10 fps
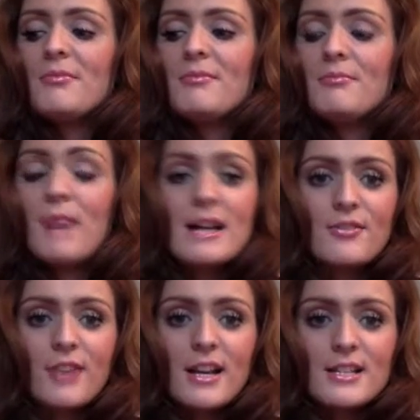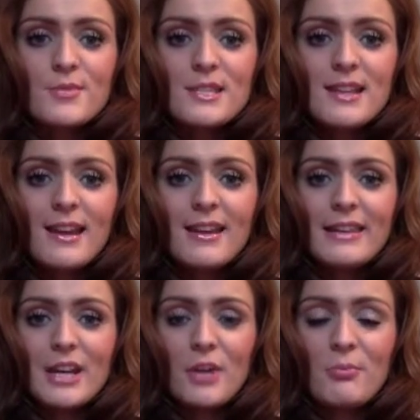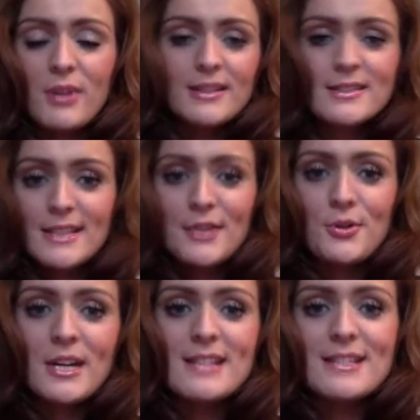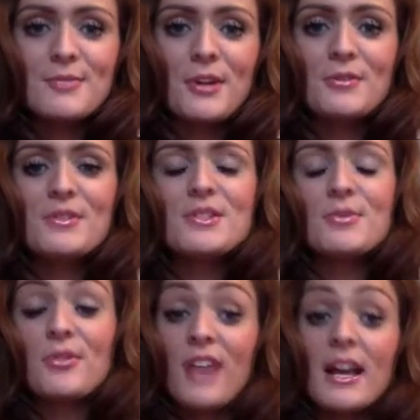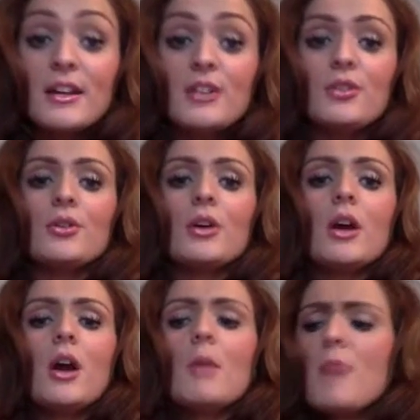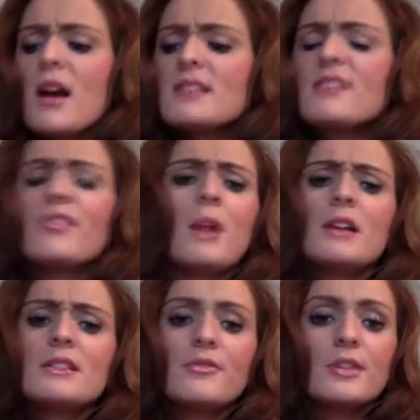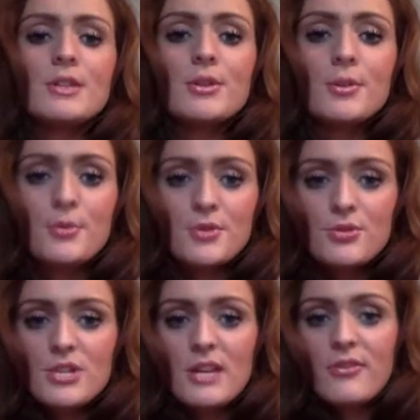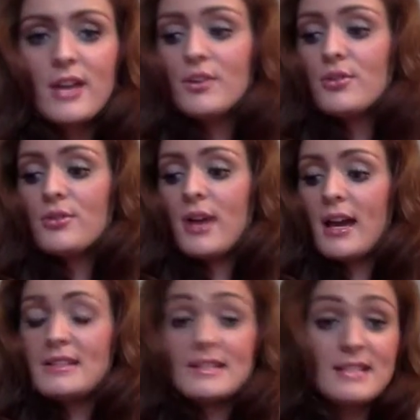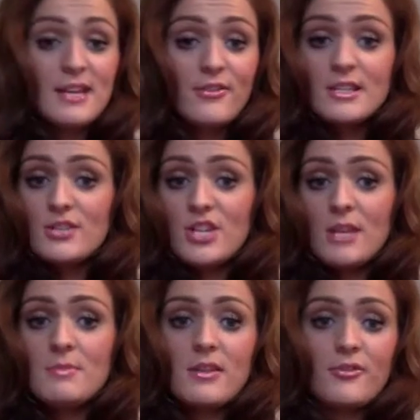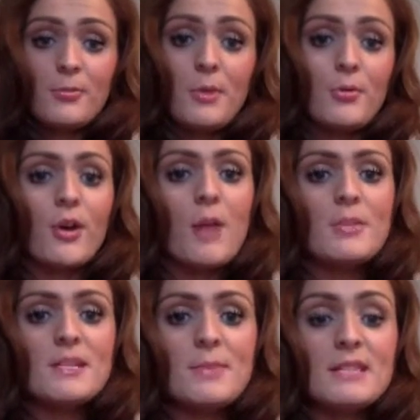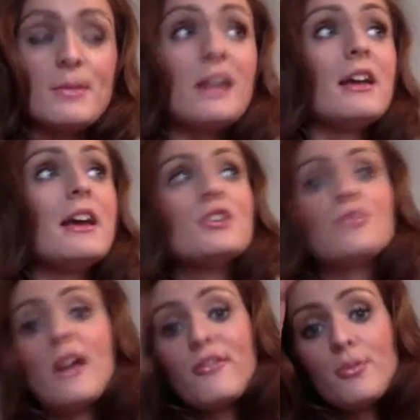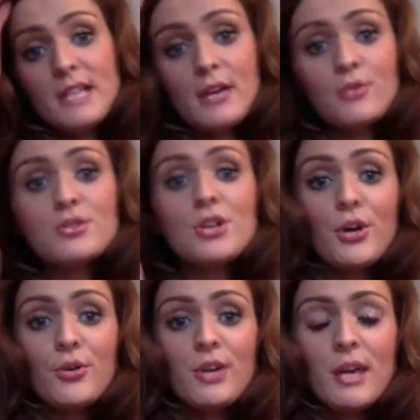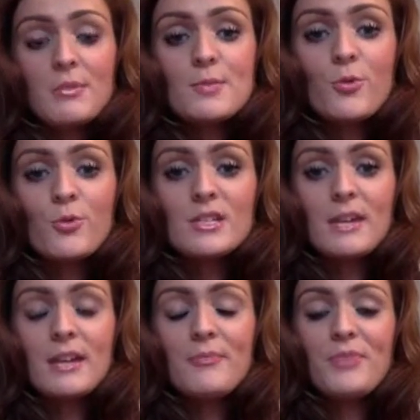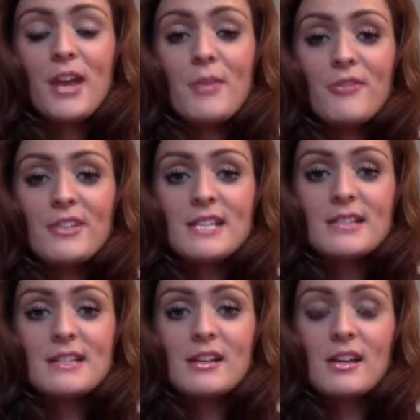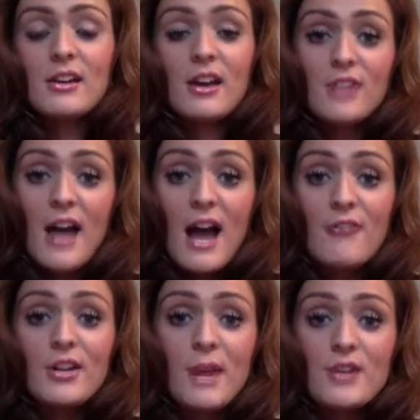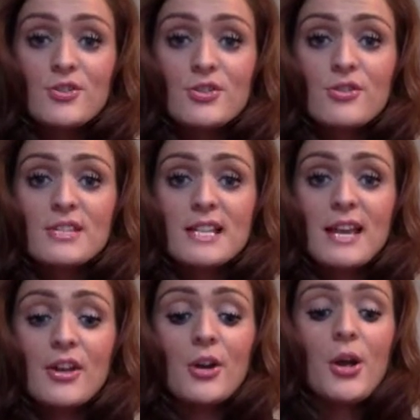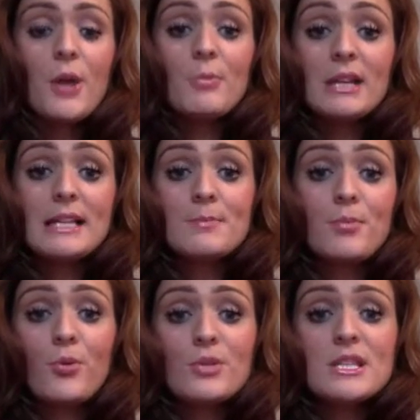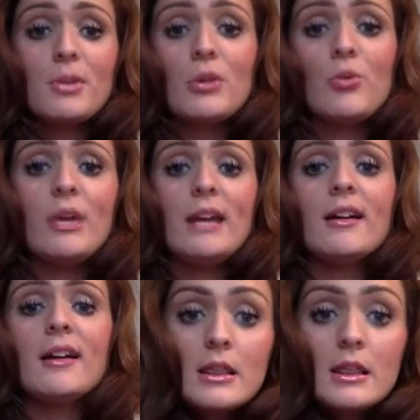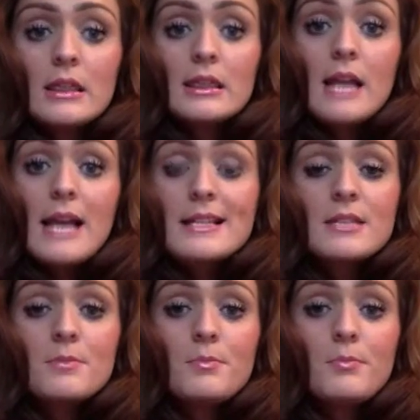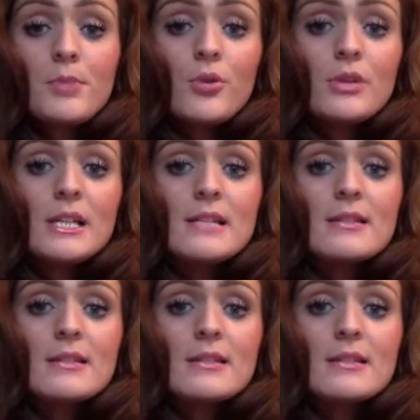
massive risk was taken there, but it all ended well. So thank you massively, massively to the Goats Don't Shave. Thank you to Stephen, to James, the lovely people that were coming to speak to me, to everybody else who came and spoke to me. If I did see you, if you have any pictures of us together, please post them below here. Last but not least